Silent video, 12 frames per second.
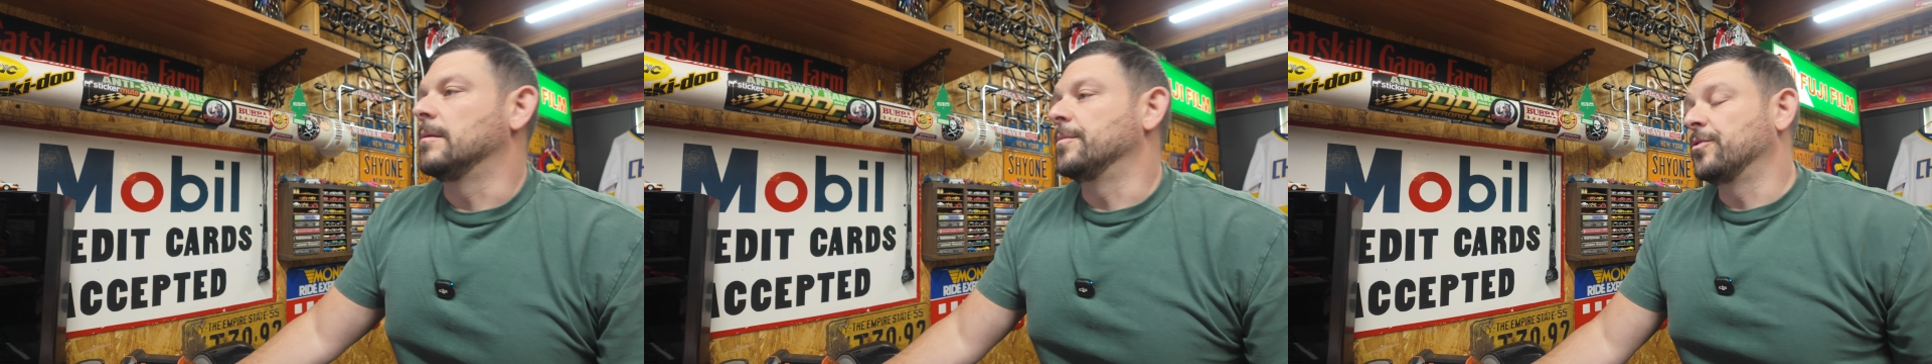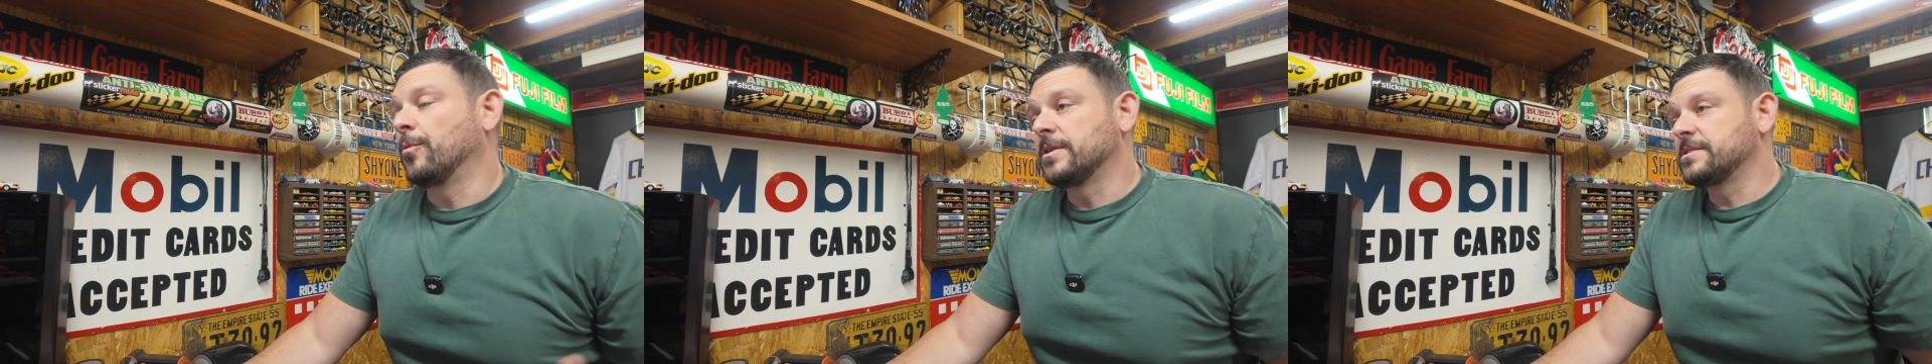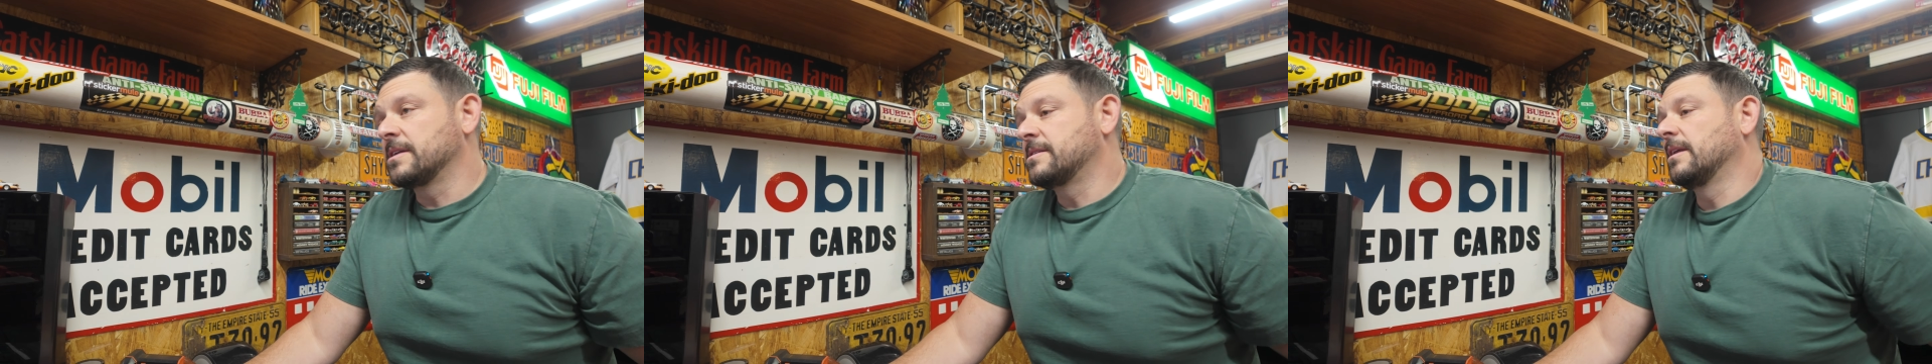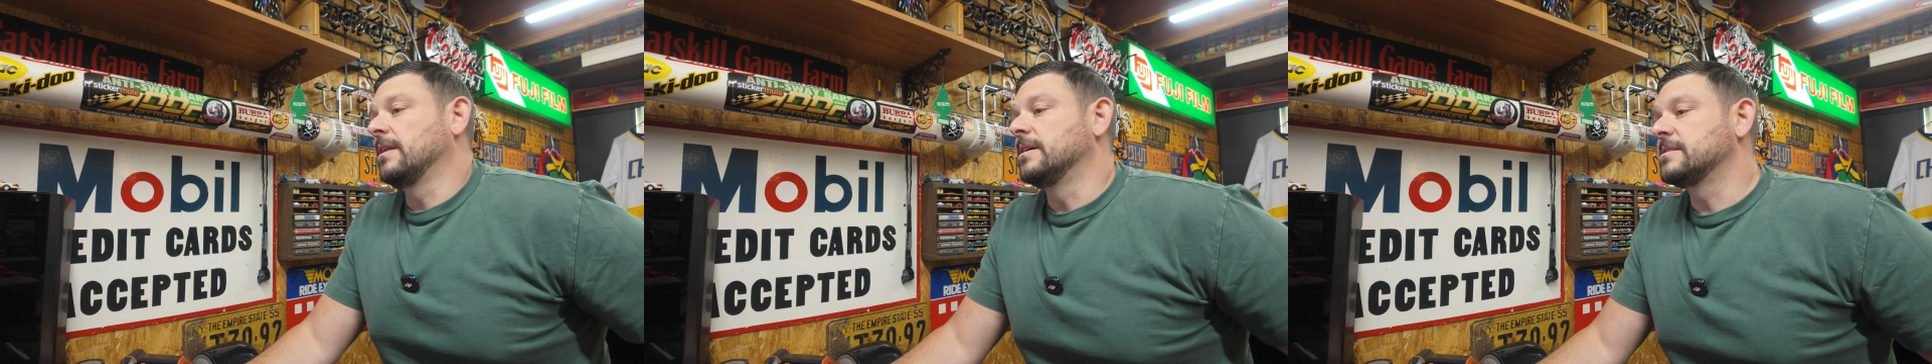But the ones I
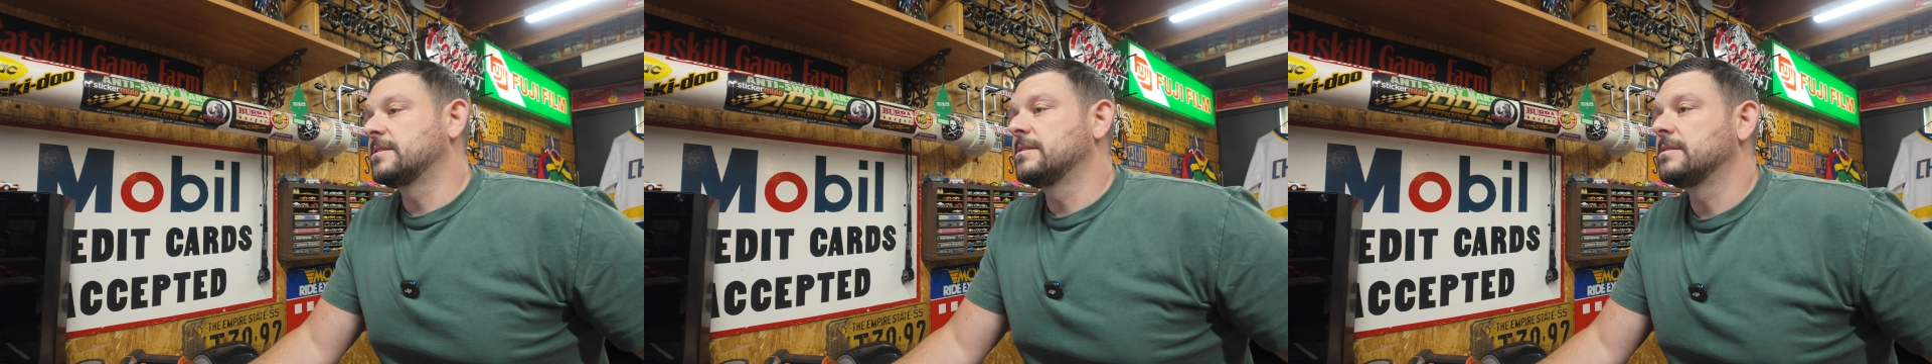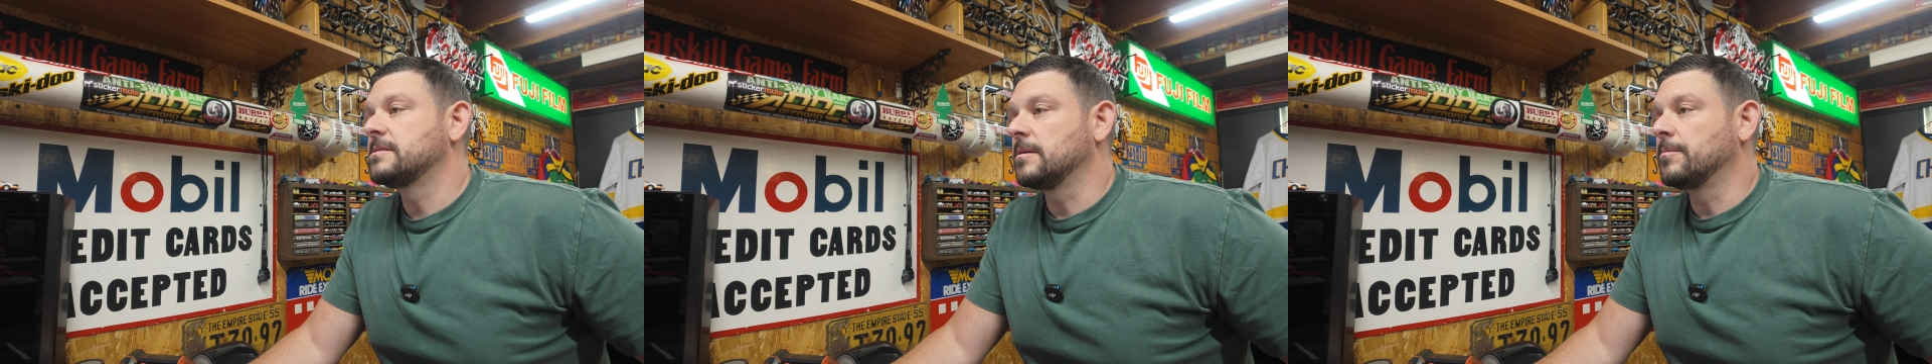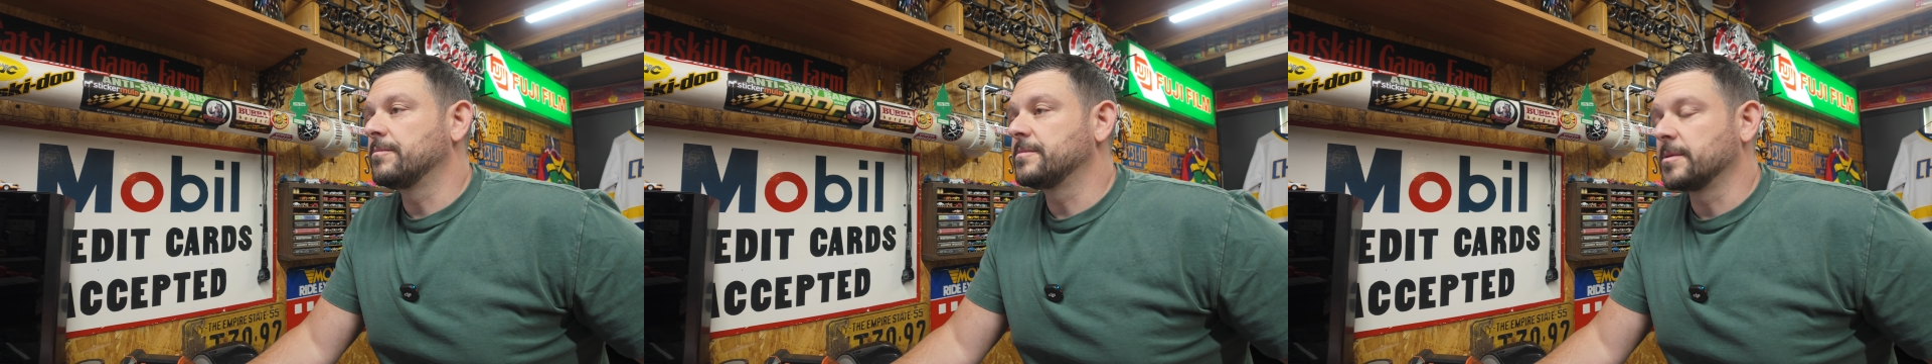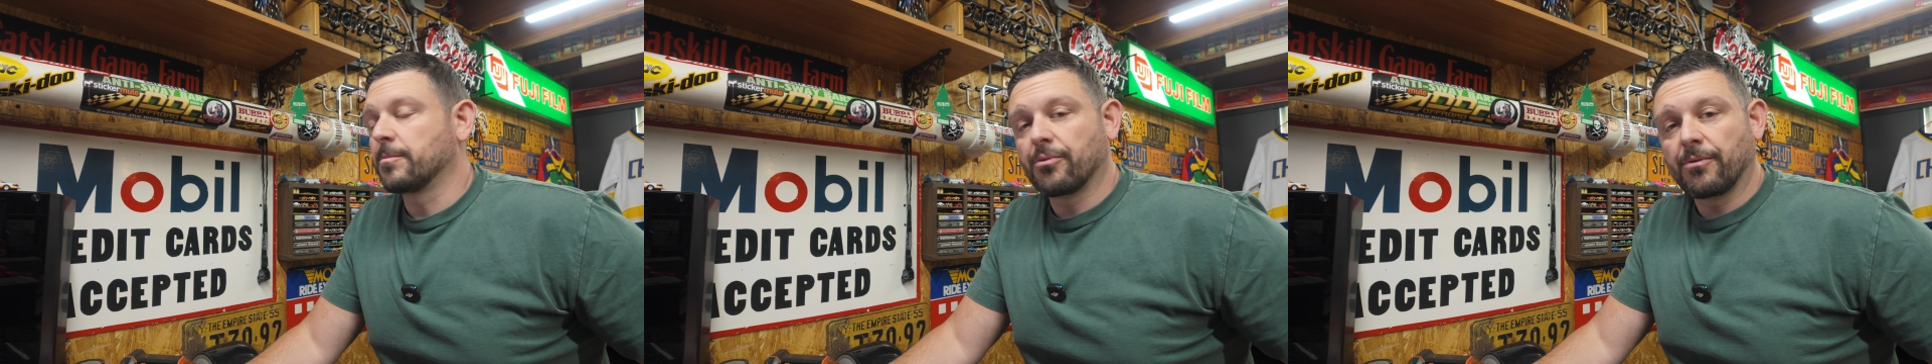did list, some
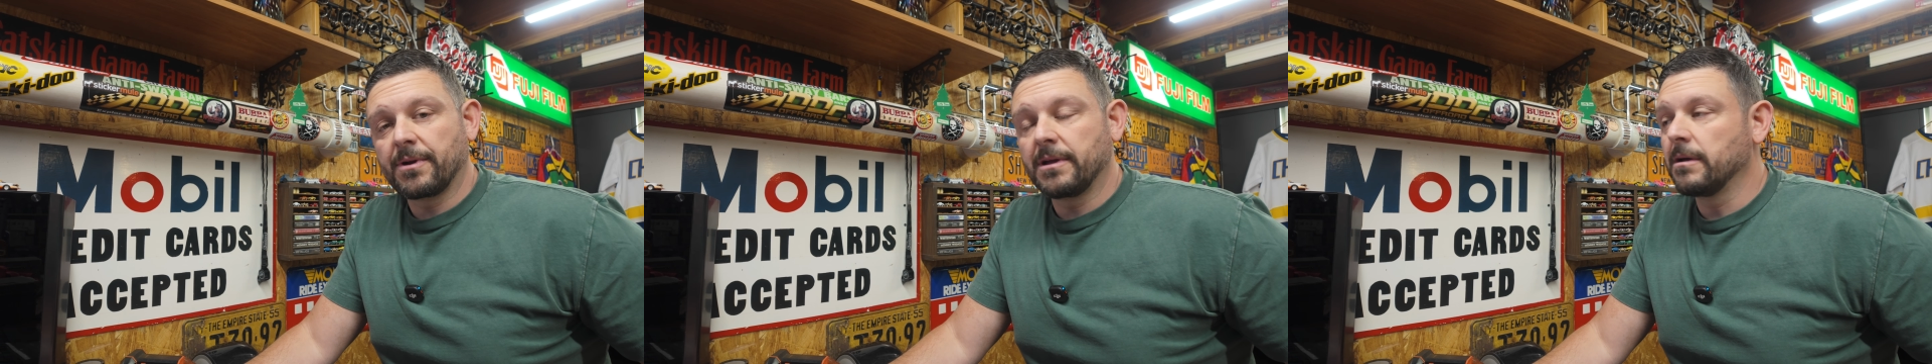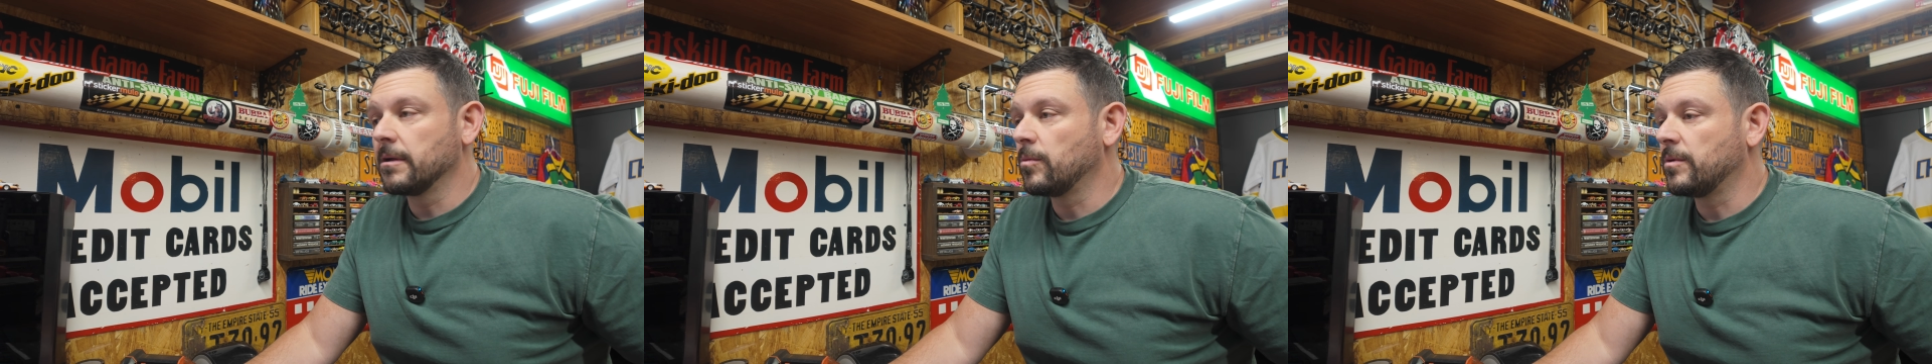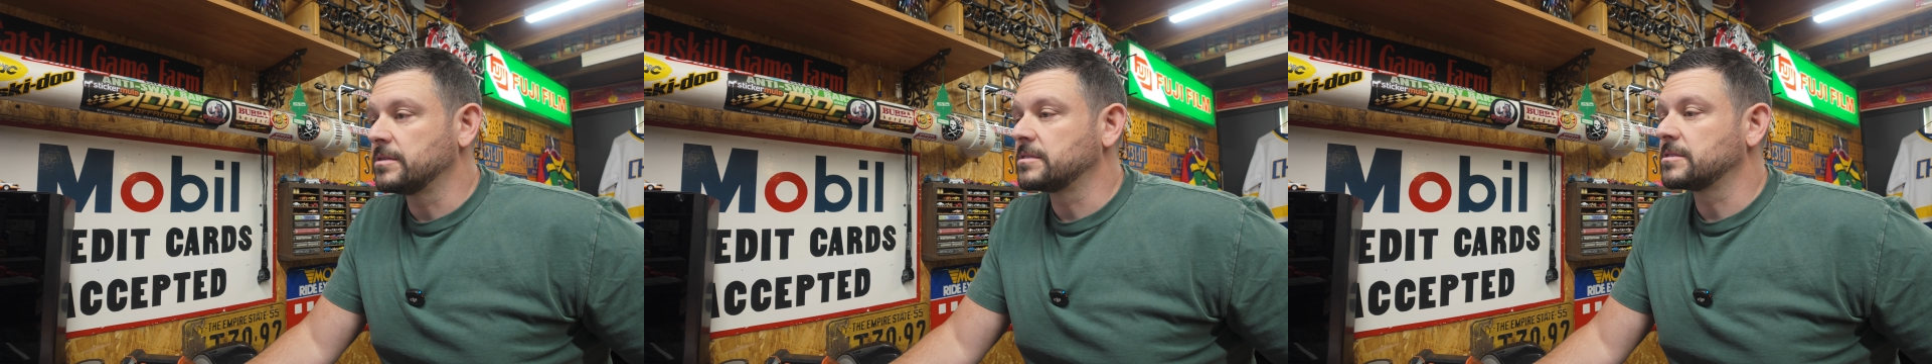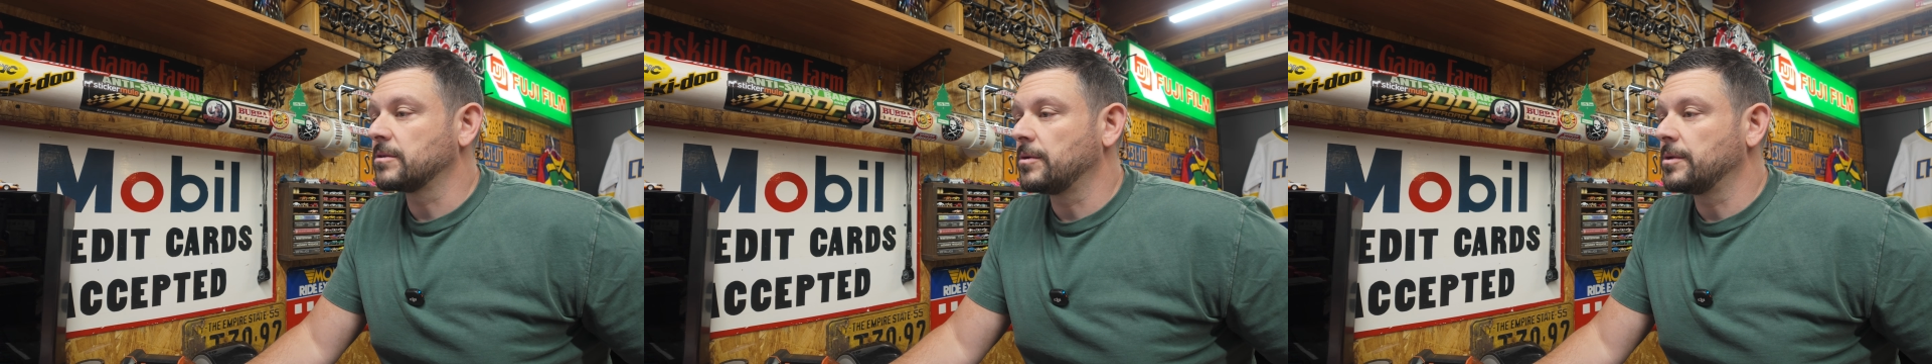pretty good
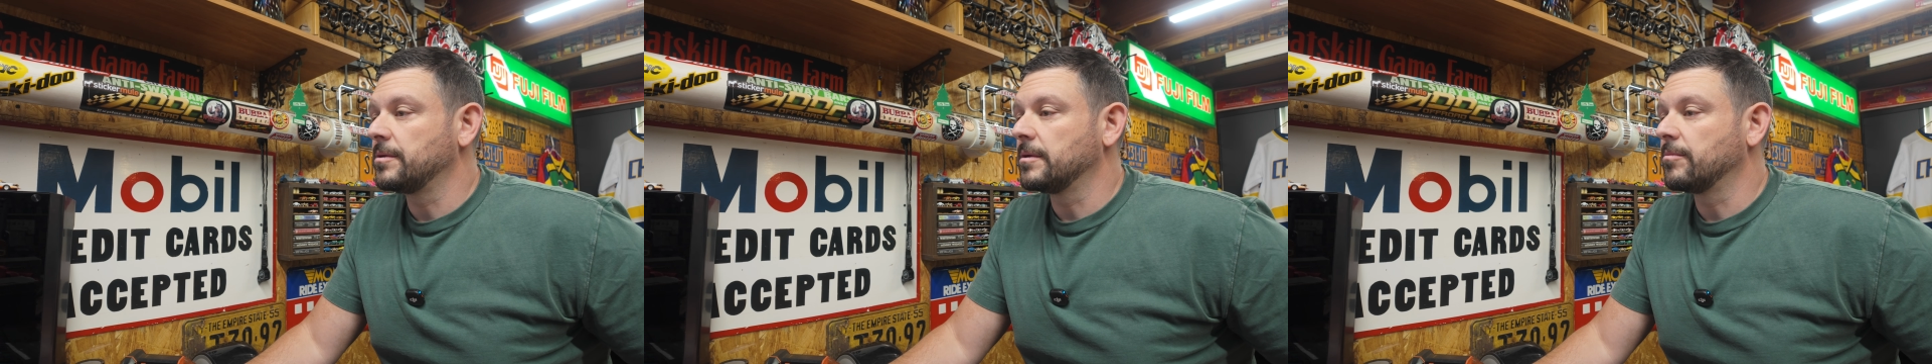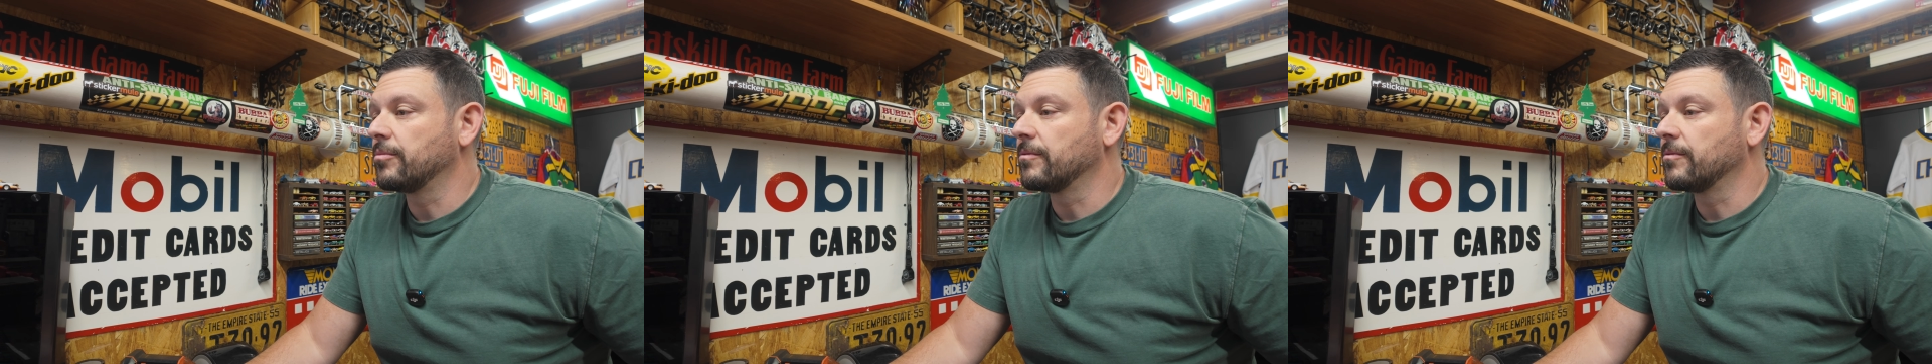ones sold